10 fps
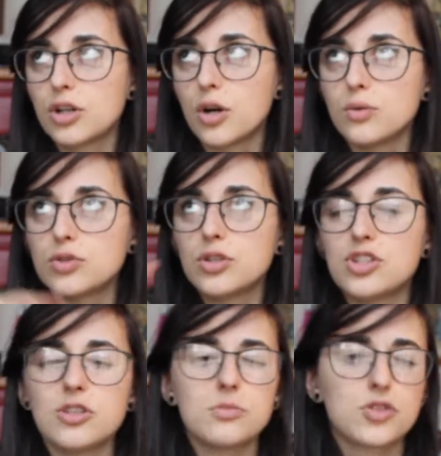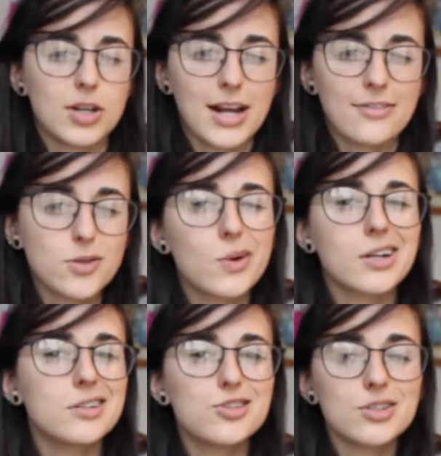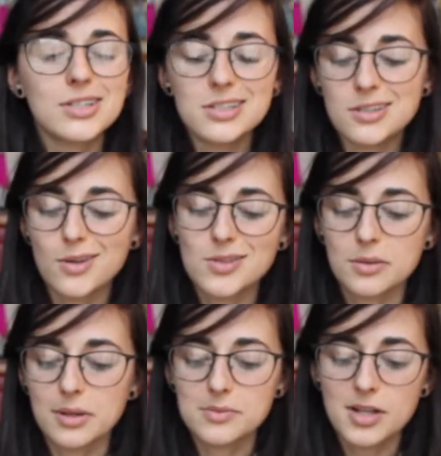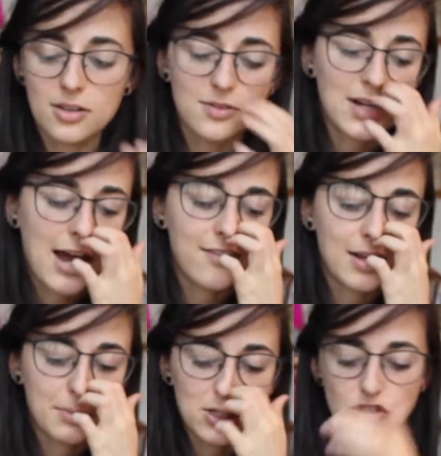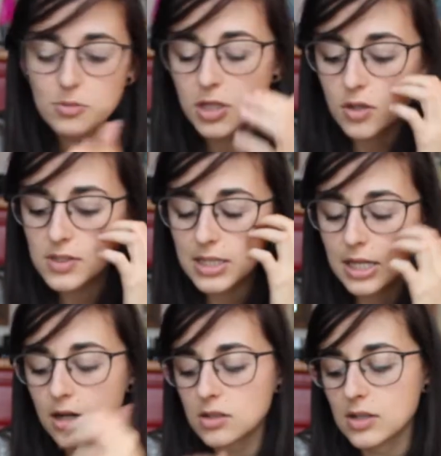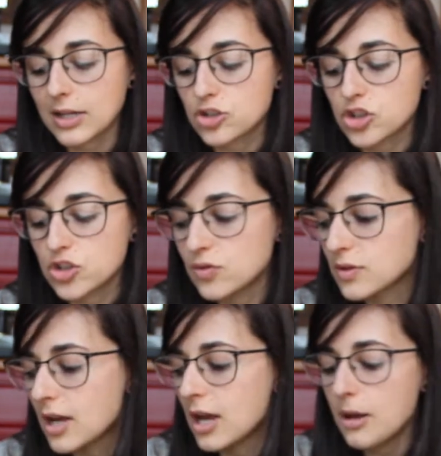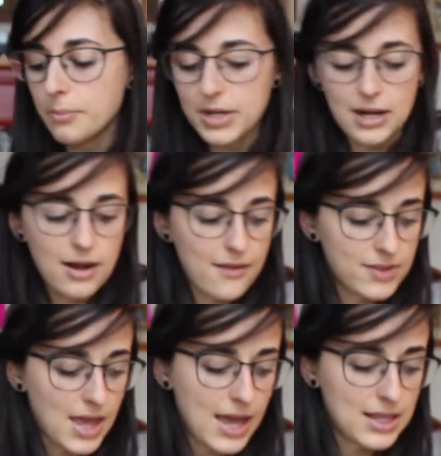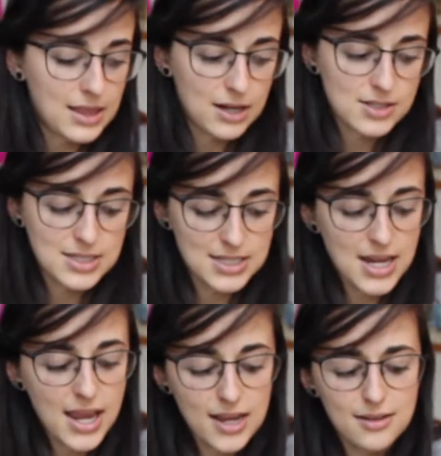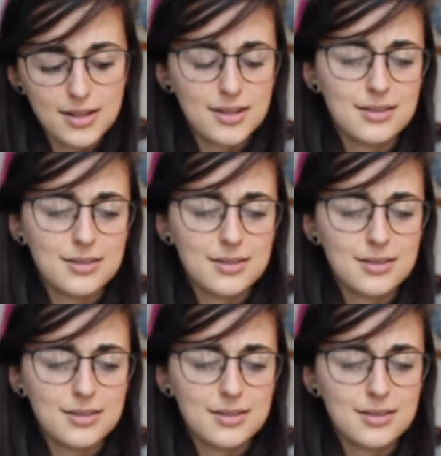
go to the gym straight after work usually, so sometimes I'll even have like my gym clothes in there and extra shoes, but I don't have that in there today.